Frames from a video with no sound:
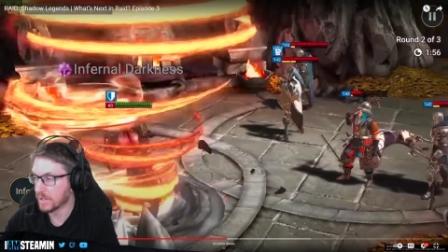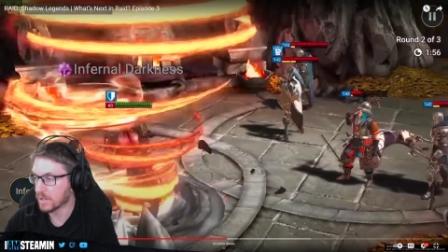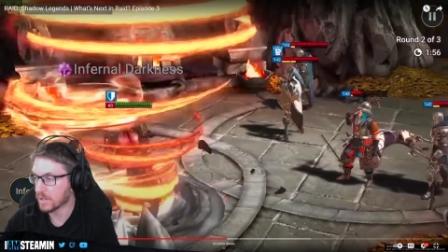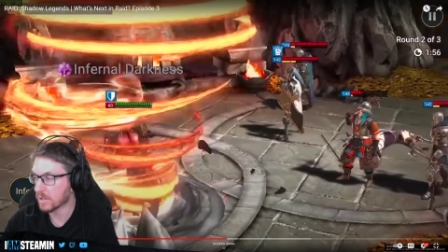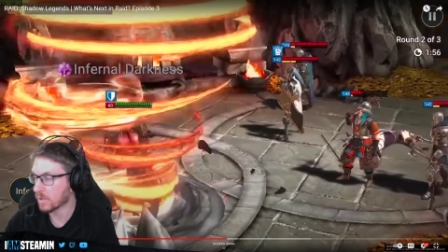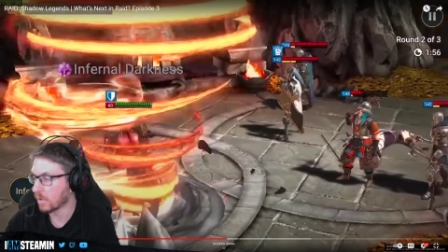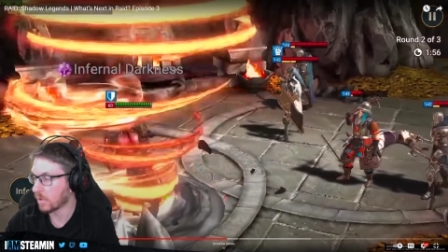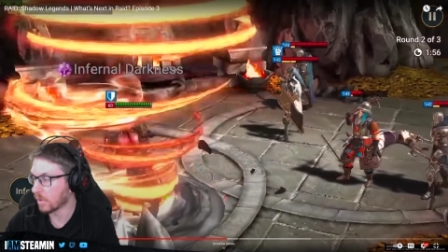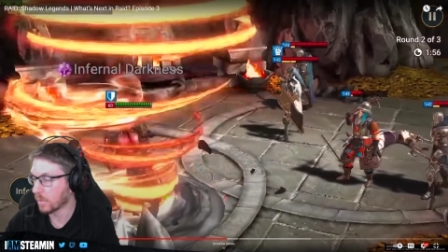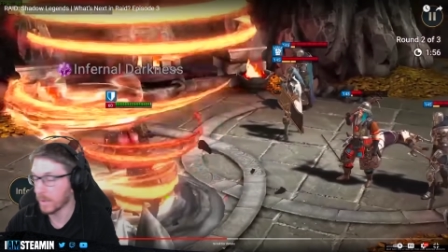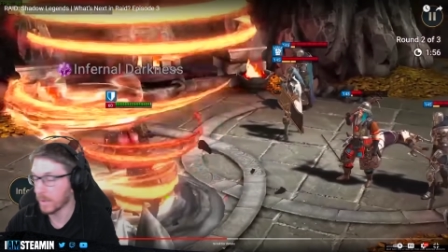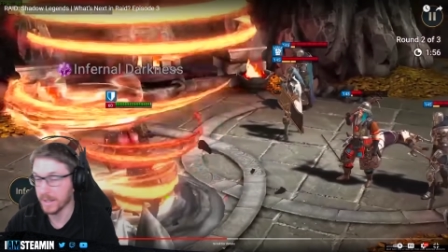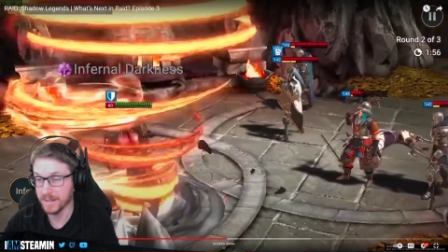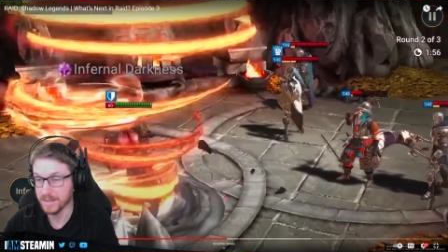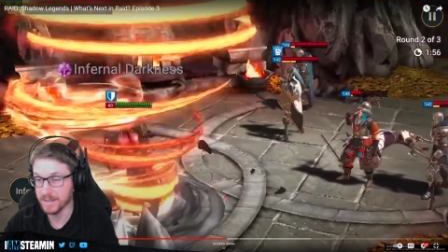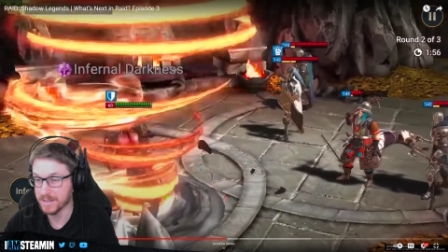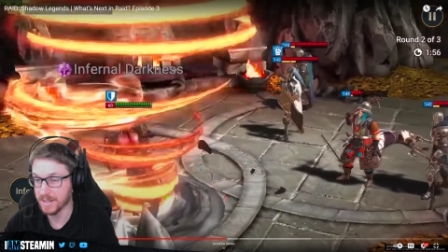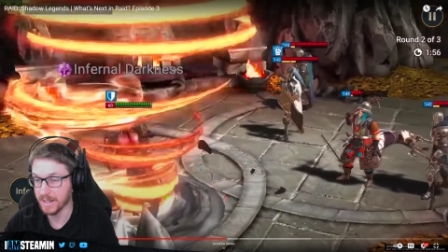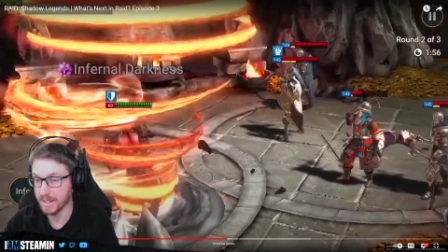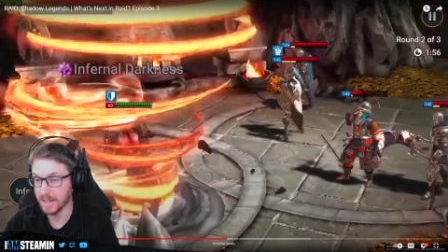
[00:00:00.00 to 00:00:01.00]
just thought I'd
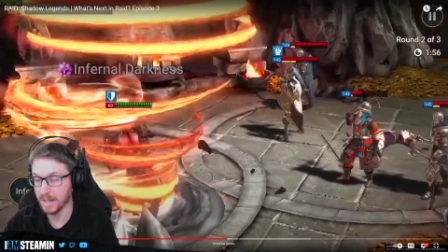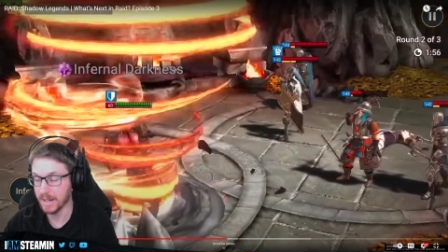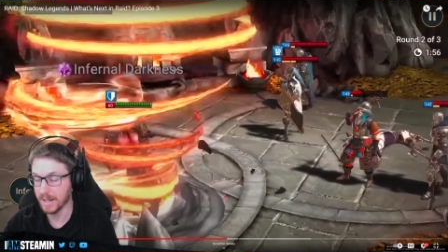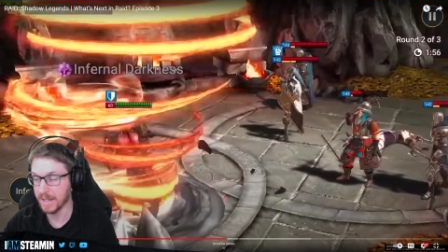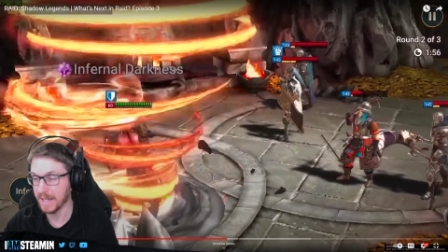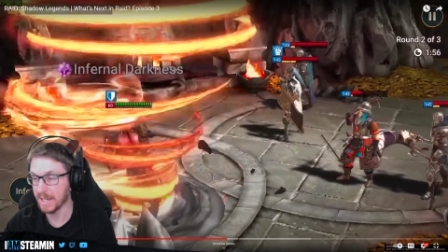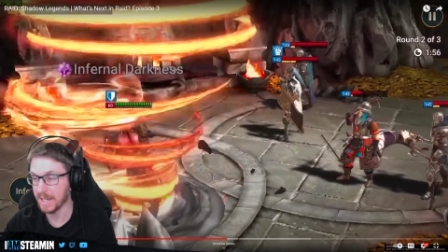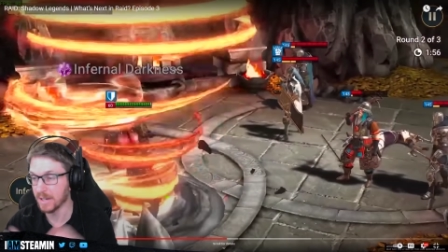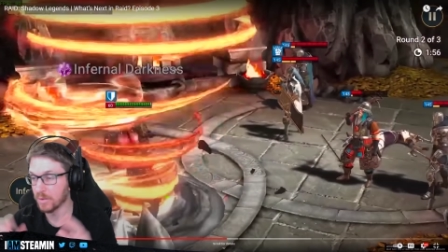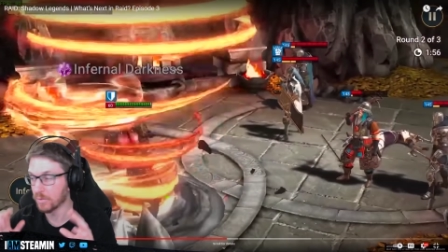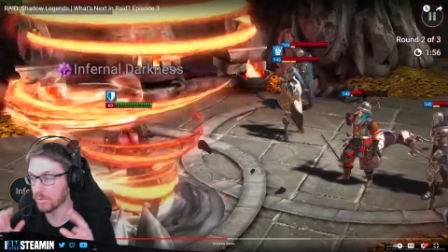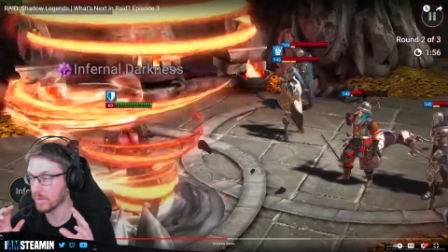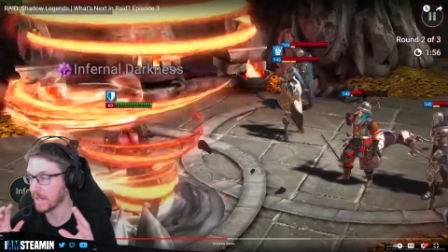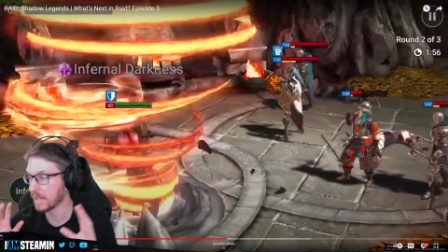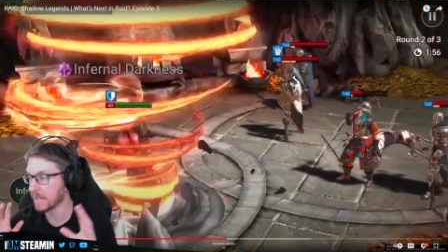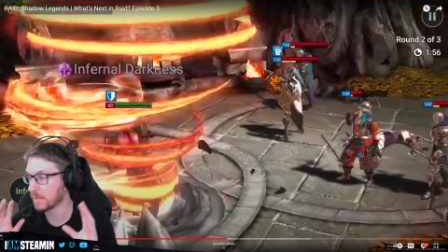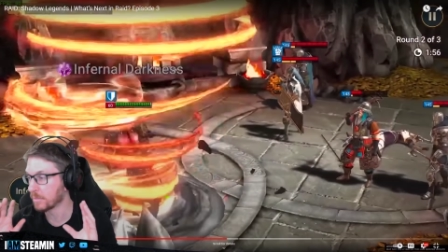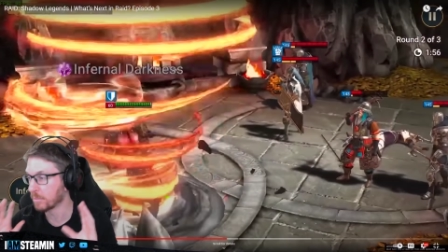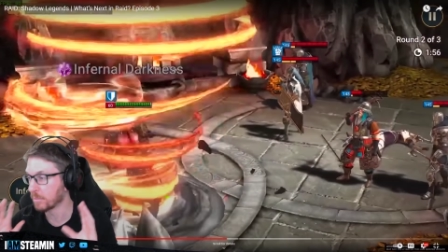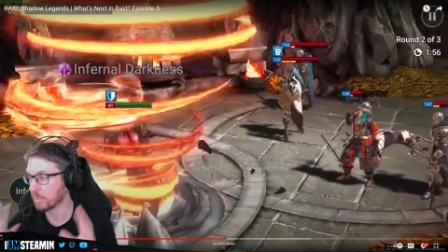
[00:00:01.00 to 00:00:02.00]
quickly say, again,
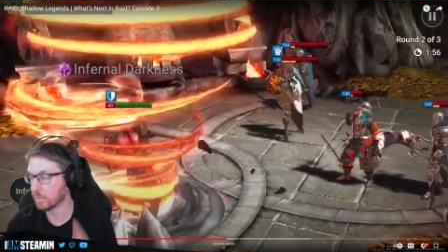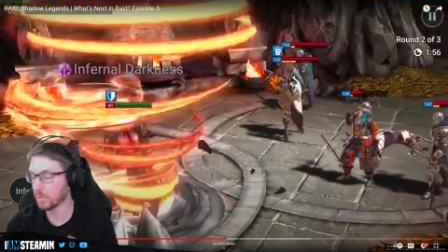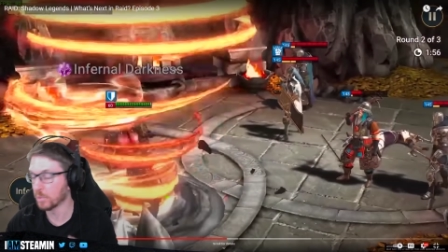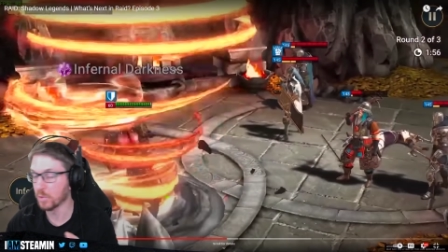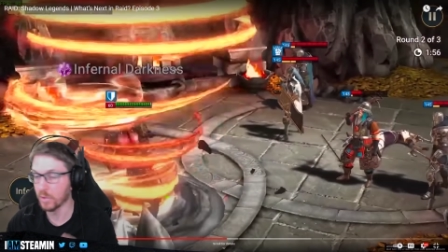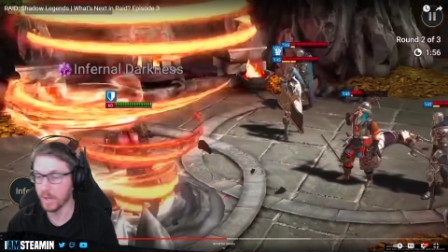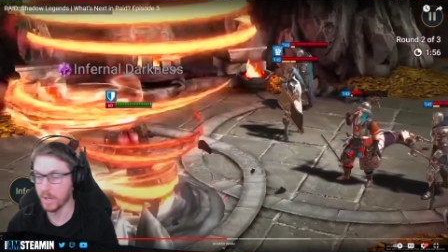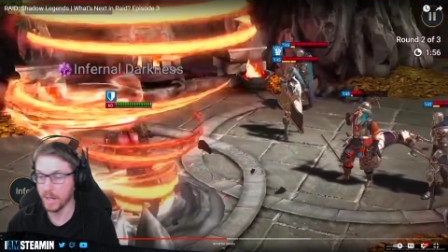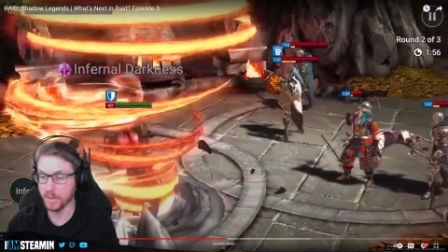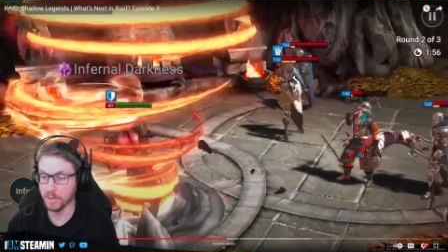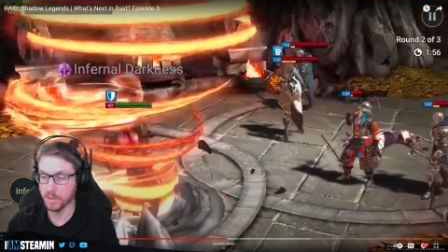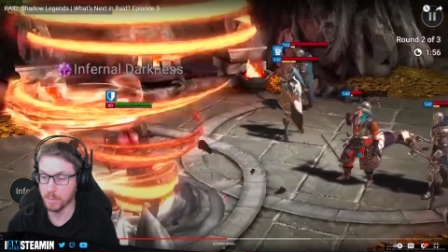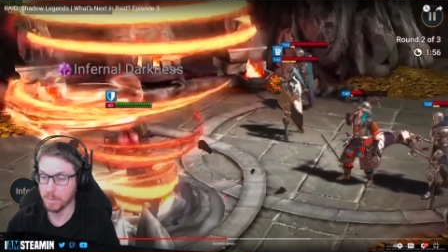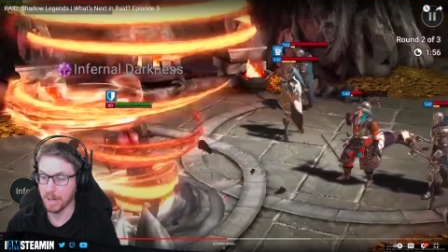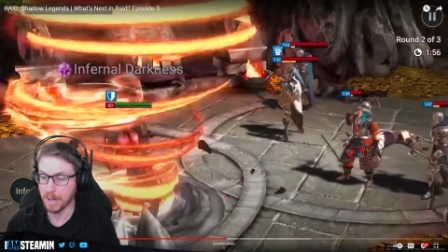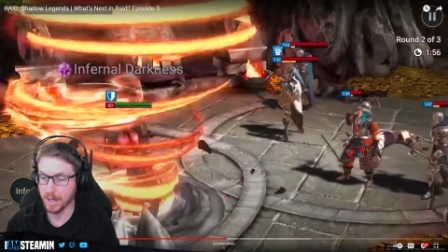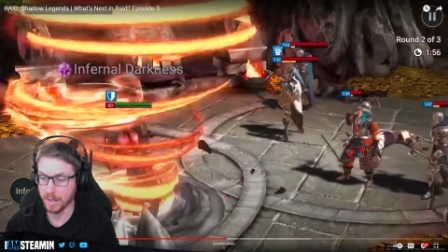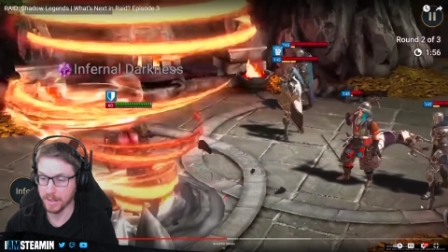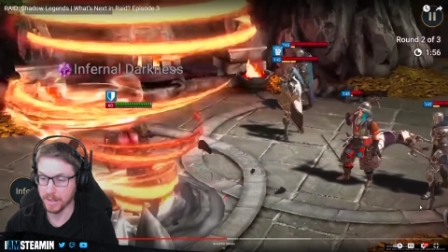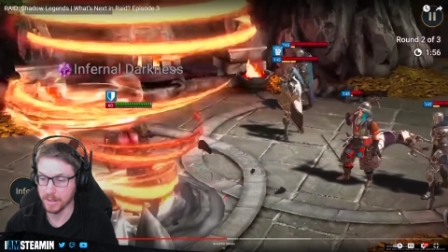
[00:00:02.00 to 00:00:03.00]
Raid blown out of the
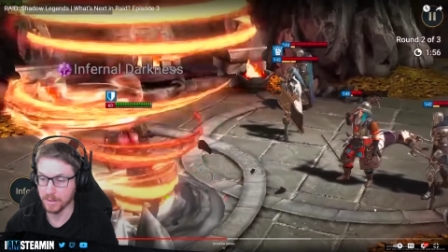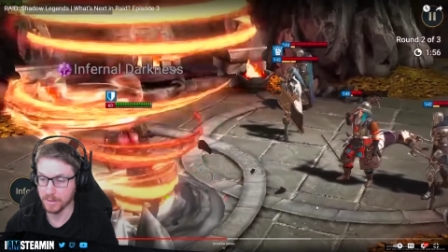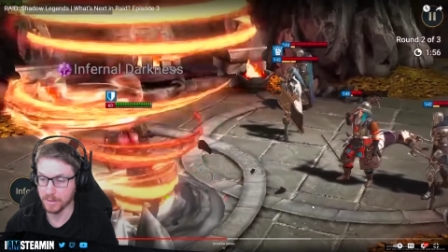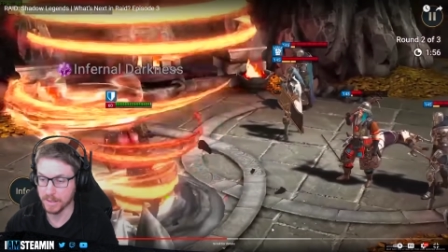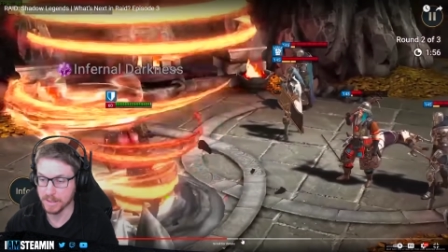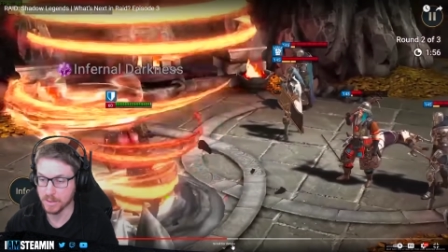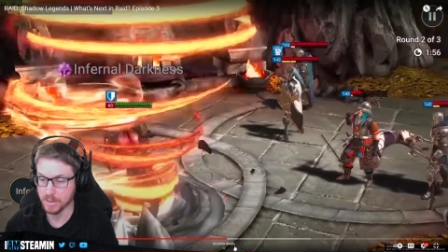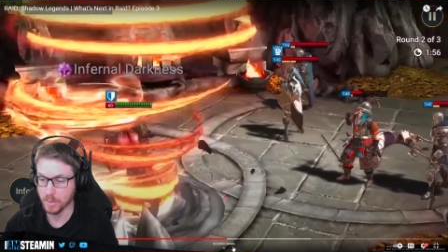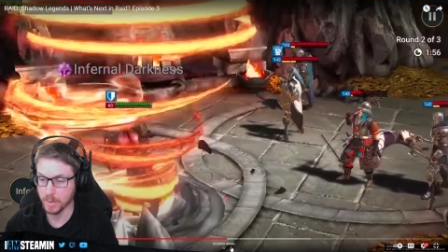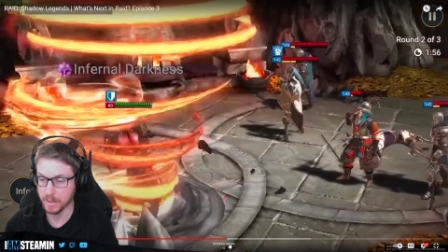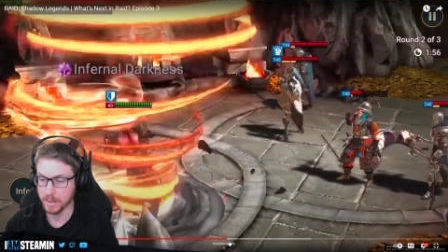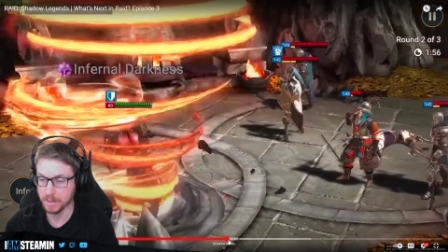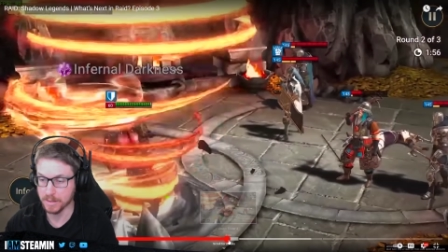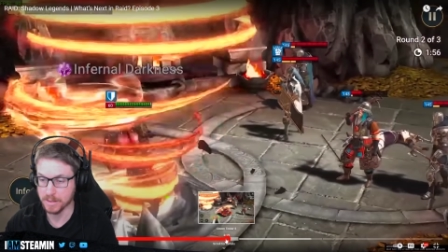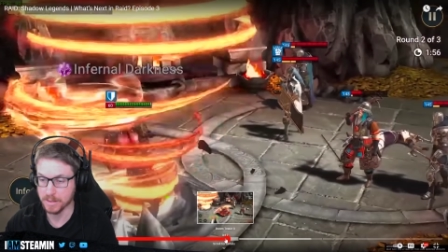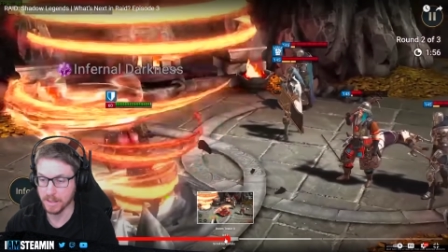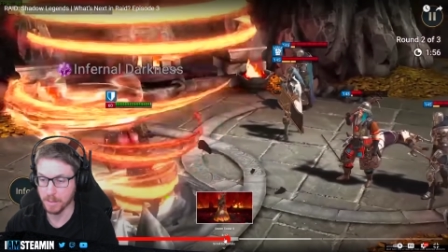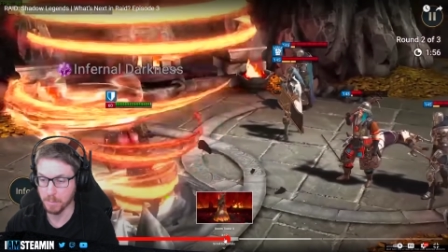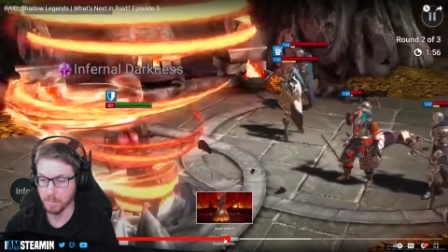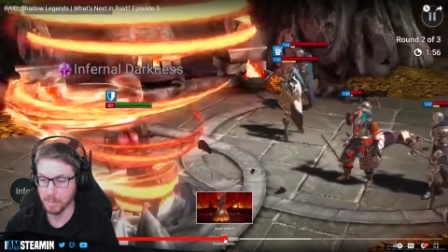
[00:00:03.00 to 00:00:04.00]
park here. Let's quickly
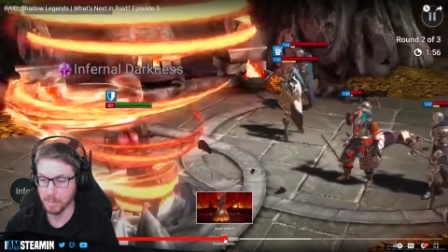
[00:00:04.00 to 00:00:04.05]
skip